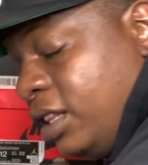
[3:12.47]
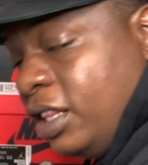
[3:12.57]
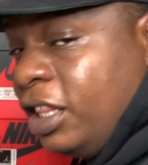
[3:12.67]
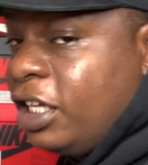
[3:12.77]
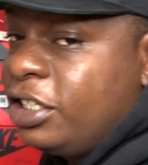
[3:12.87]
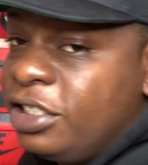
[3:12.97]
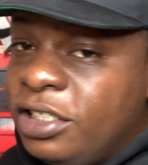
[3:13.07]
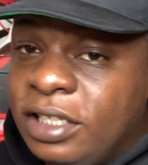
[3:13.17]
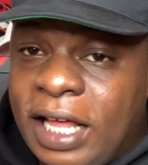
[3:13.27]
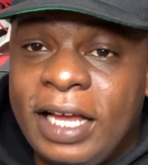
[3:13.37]

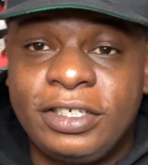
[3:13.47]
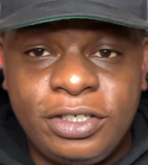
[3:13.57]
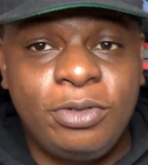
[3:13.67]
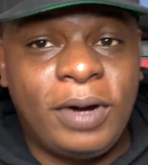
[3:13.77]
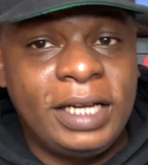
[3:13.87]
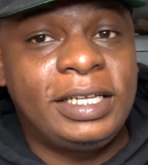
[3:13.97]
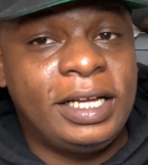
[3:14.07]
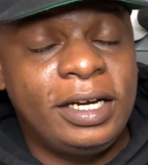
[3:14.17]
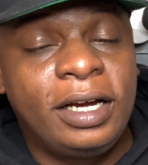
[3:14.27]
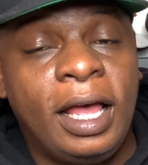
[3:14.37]
That shoe right
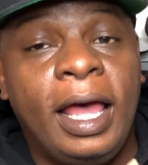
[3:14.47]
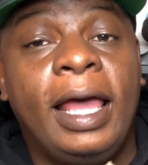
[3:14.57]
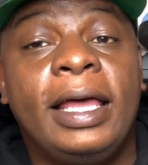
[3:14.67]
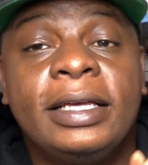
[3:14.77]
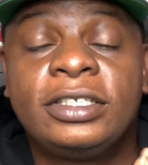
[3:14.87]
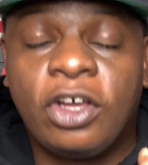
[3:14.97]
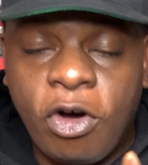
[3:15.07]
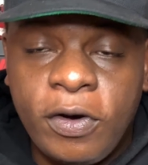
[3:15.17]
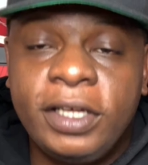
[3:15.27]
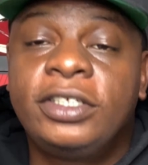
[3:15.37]
there is
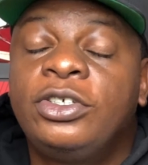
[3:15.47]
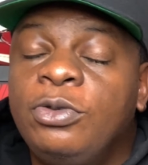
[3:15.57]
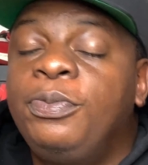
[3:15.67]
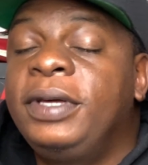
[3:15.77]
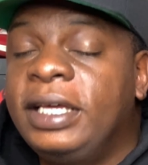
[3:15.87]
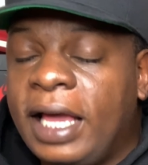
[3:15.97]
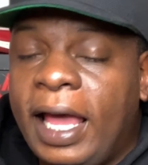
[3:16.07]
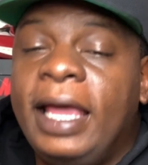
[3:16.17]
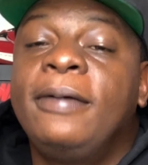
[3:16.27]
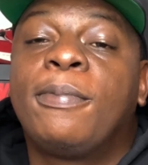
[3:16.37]
going to be
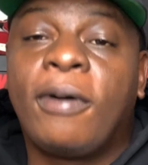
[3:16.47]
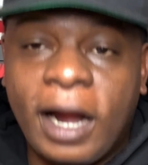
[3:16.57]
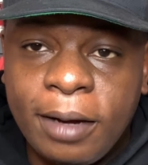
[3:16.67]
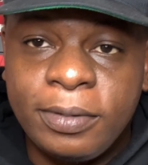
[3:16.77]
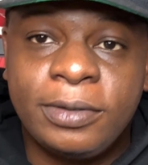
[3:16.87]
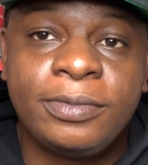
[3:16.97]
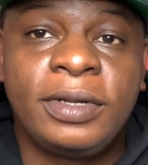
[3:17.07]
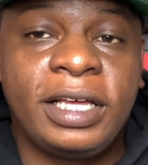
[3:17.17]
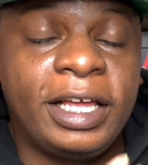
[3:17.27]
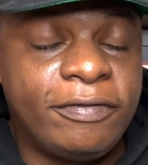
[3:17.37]
a problem
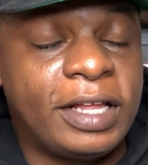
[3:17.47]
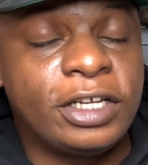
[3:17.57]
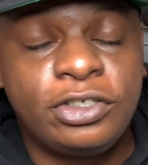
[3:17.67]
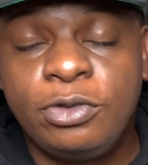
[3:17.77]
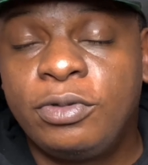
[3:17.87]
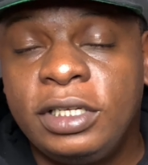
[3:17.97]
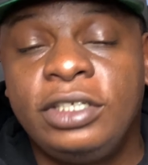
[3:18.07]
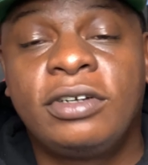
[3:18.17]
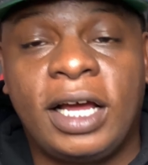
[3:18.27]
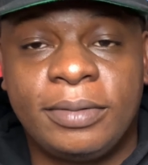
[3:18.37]
if that shoe really
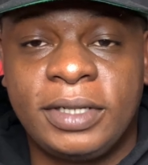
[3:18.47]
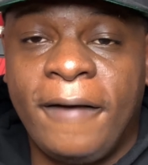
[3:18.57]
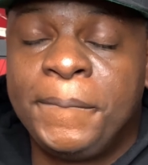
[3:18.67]
drops.